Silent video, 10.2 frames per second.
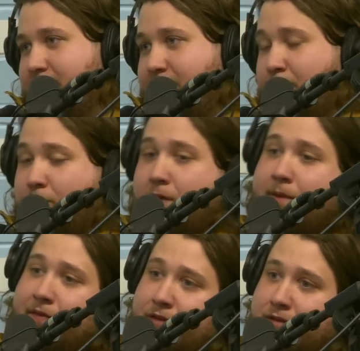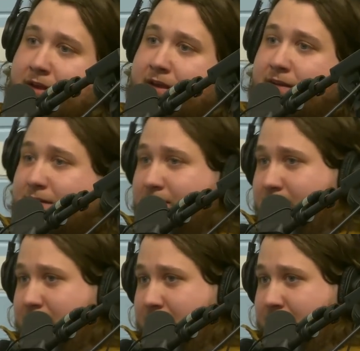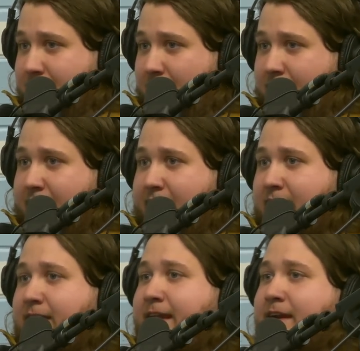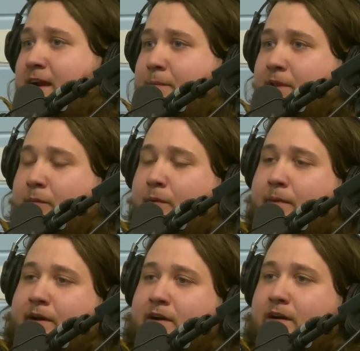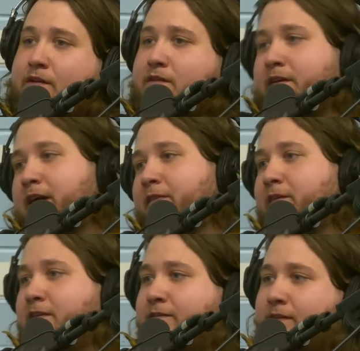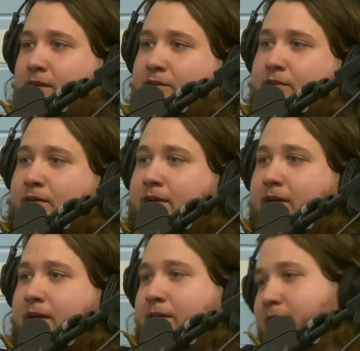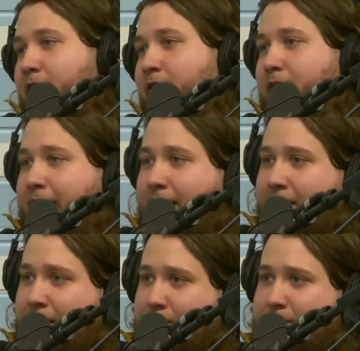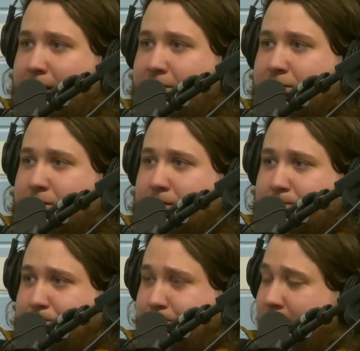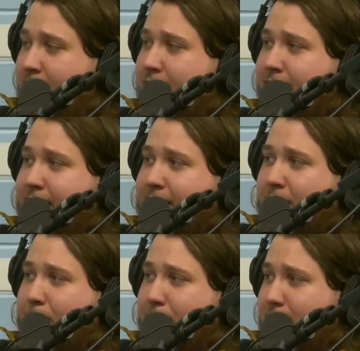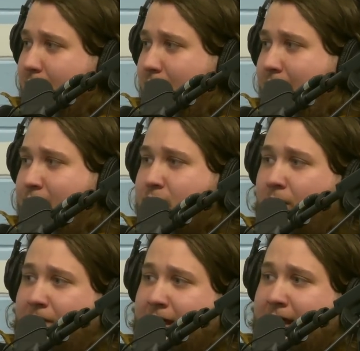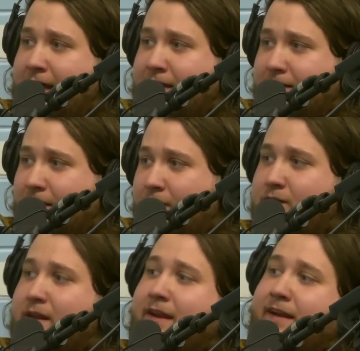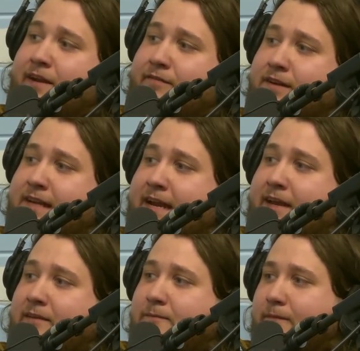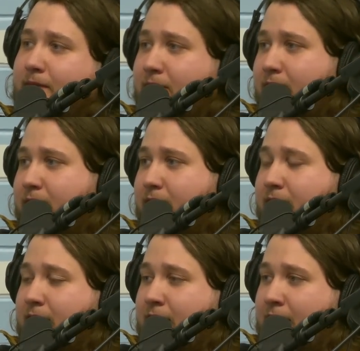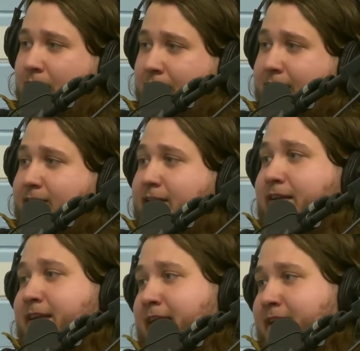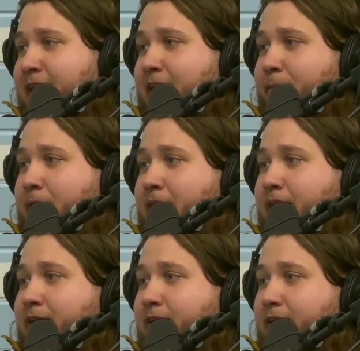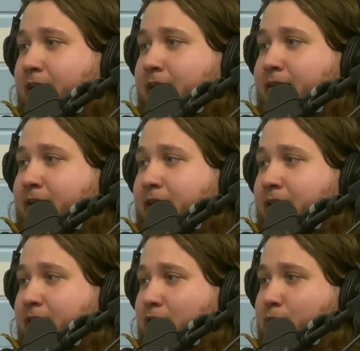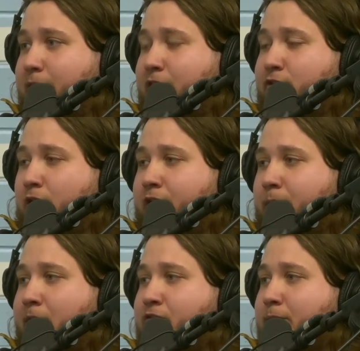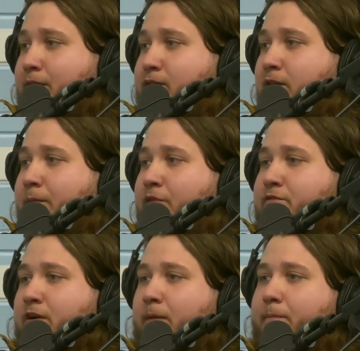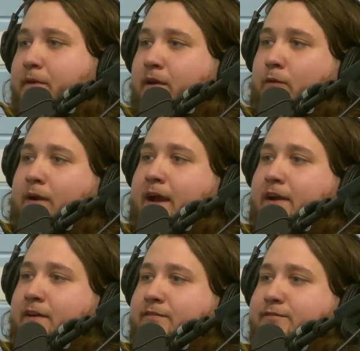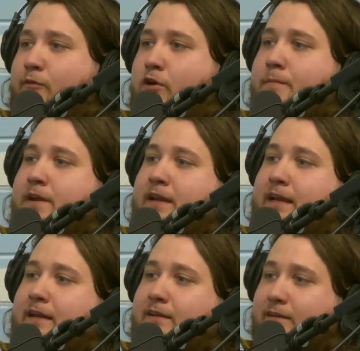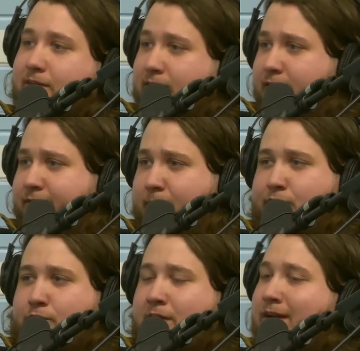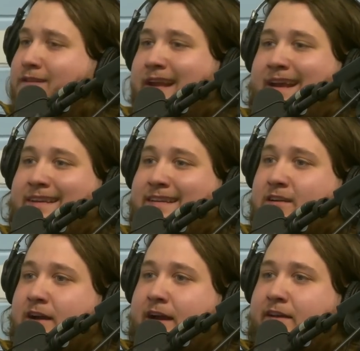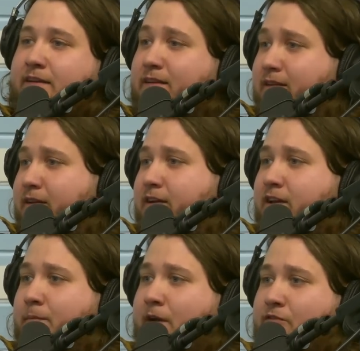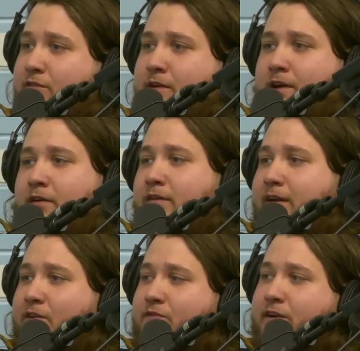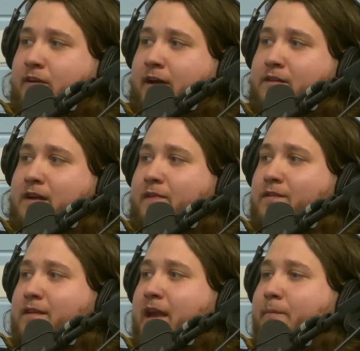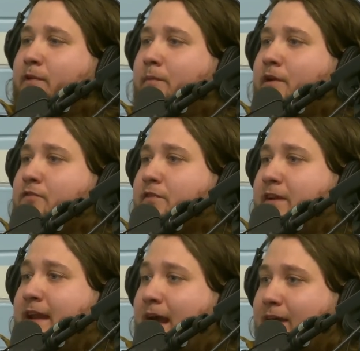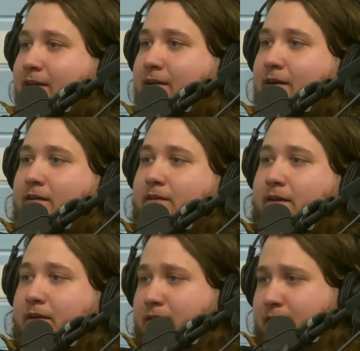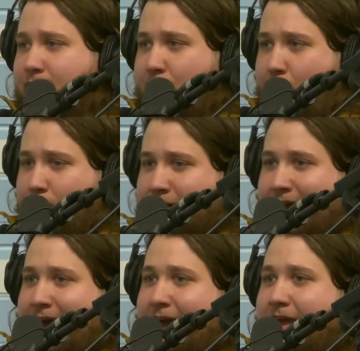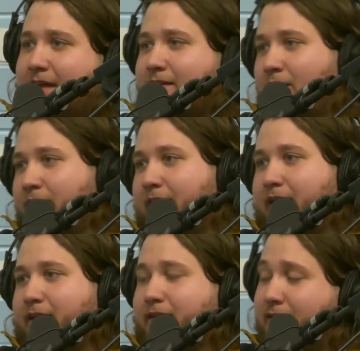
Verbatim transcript: They'll bring me the skin. I'll kind of clean it up a little bit better because they're out there in the field doing it, and you know I got a nice spot to do it. Clean it up. I salt the hide. I'll send it in for tanning. I'll get tanned hide back, and uh, that's when you do all your measurements. You'll measure up, you know, what kind of form you need. If I'm doing, say, a deer head, you measure, you know, each deer head's not the same. You measure the neck, you know, the nose to eye, all that.